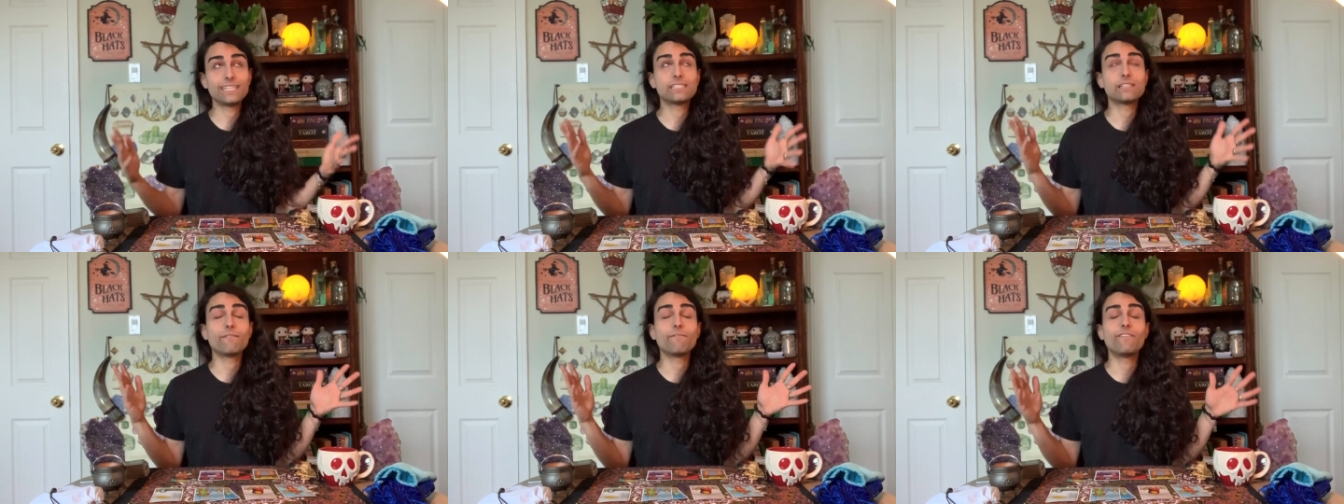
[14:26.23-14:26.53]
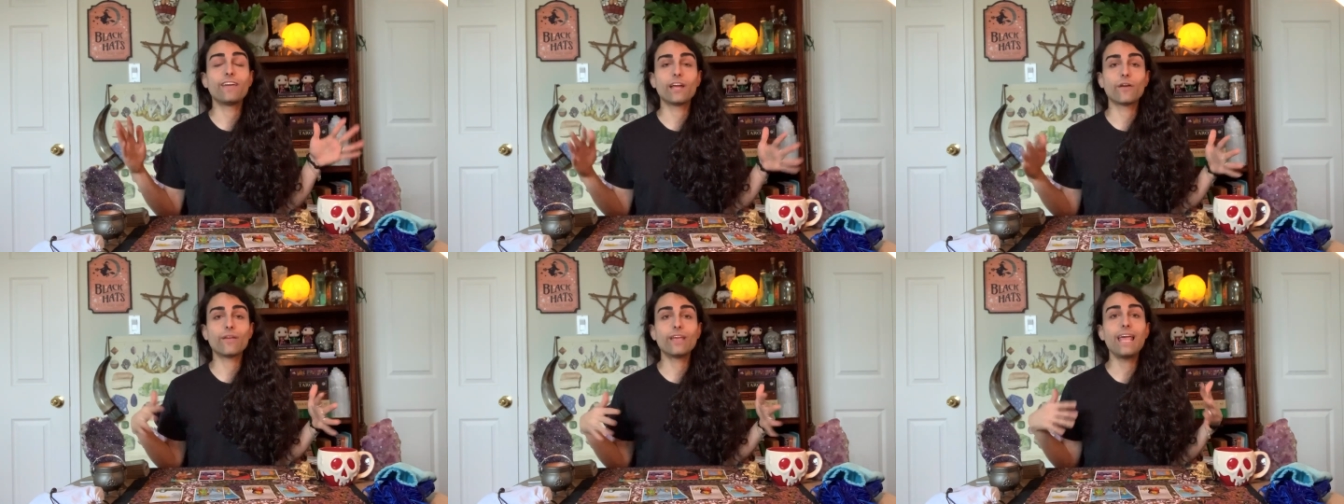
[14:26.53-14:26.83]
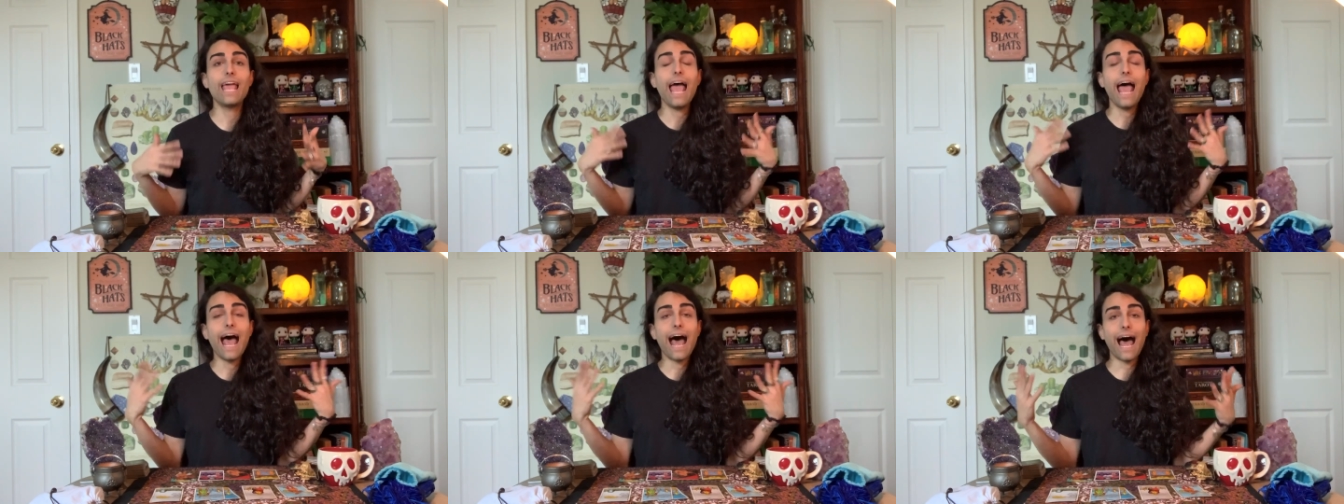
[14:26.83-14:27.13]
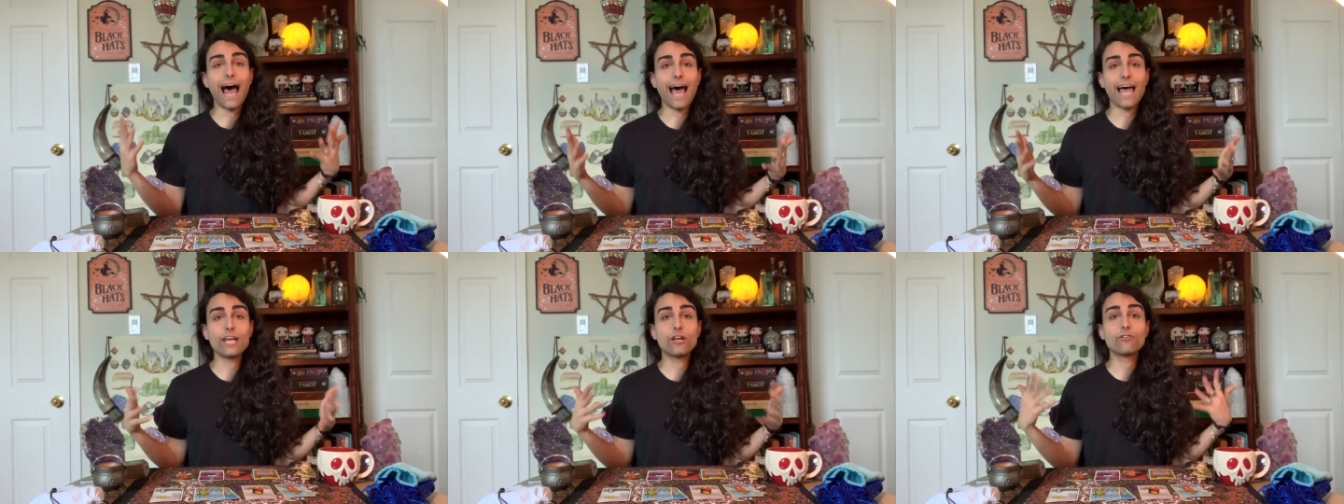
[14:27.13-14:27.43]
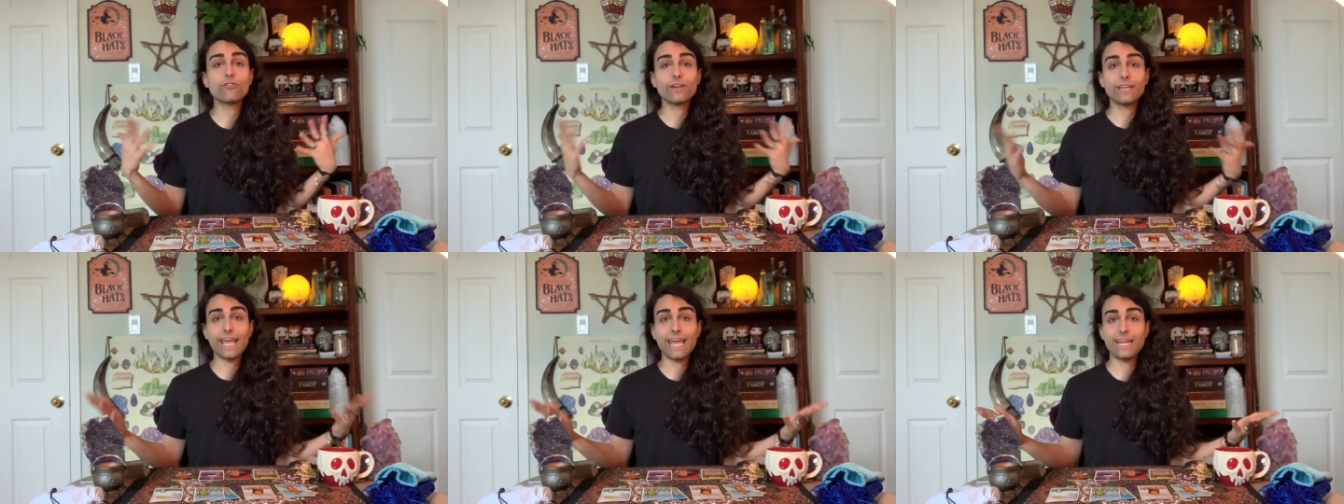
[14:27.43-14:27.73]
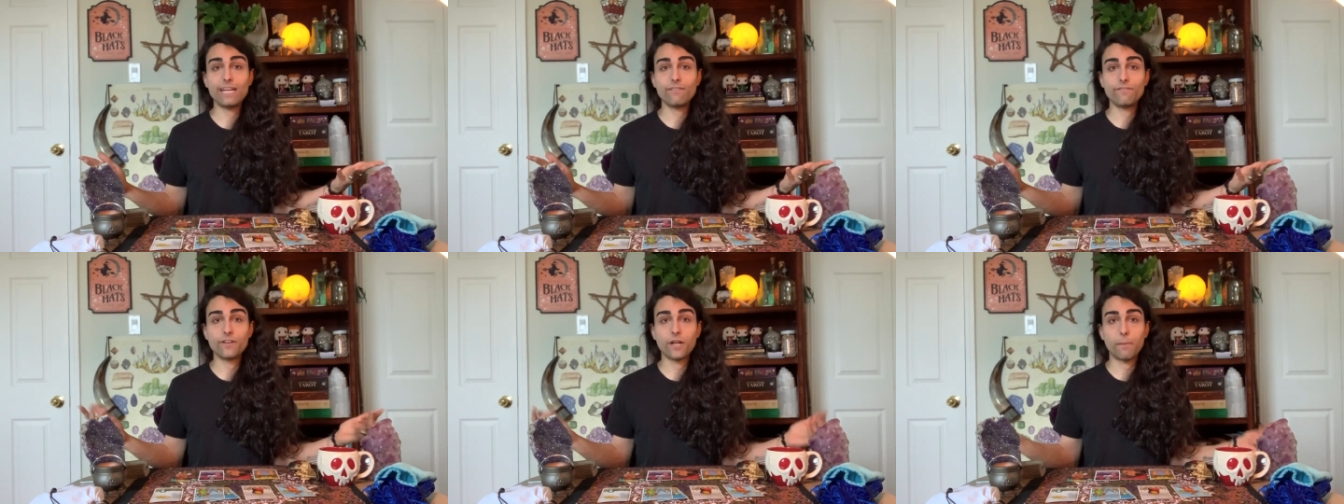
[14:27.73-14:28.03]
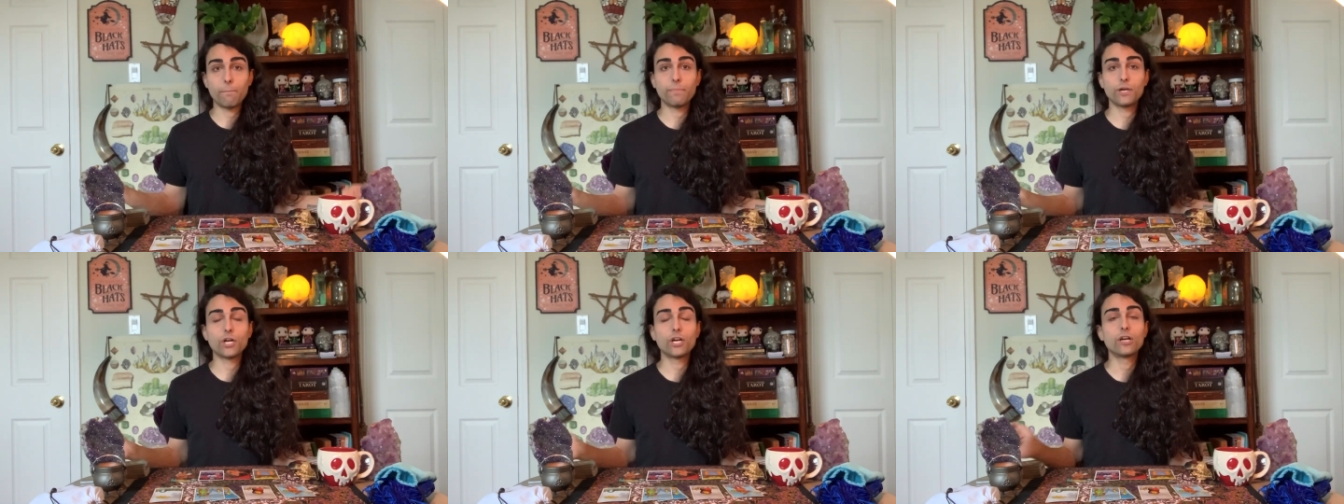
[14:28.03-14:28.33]
It's a very high creative
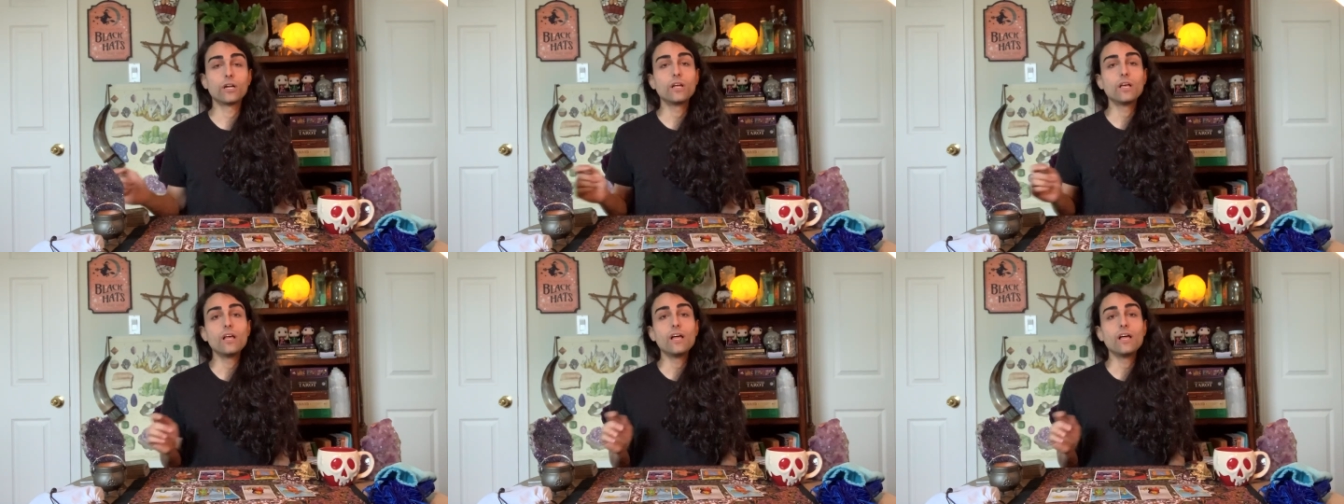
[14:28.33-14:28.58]
number.